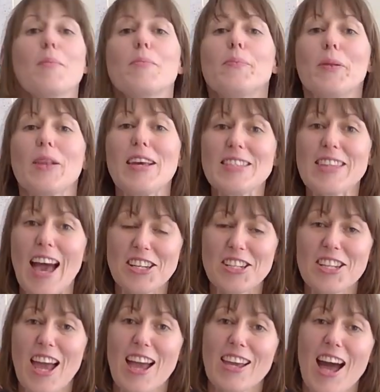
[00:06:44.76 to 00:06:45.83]
Please
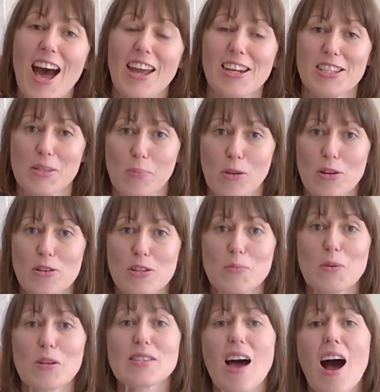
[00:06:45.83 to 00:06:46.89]
hashtag Art Explorers
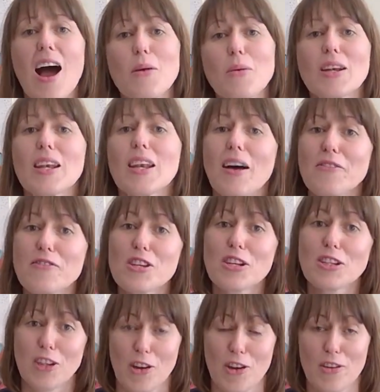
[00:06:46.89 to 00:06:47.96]
because I would love to
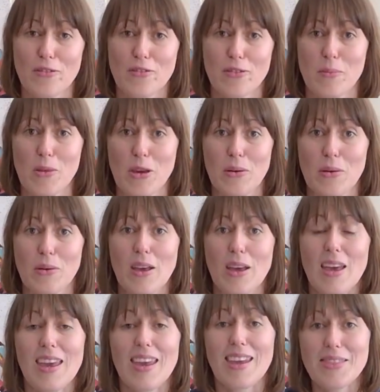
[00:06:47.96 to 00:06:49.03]
learn from you.
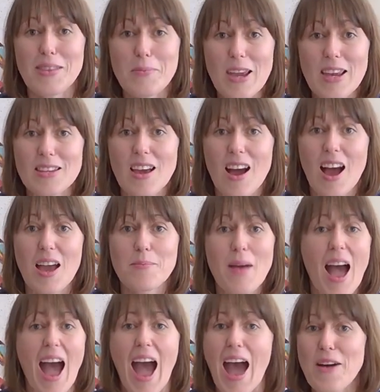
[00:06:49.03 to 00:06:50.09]
In the meantime,
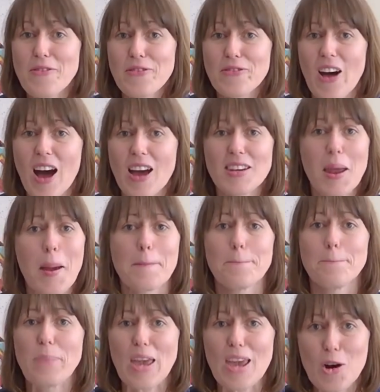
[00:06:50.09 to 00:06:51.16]
have fun,
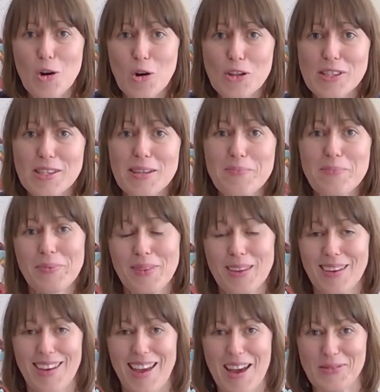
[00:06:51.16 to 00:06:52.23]
be awesome,
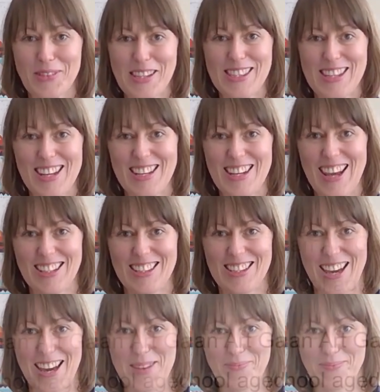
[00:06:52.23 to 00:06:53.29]
and we'll see you next time.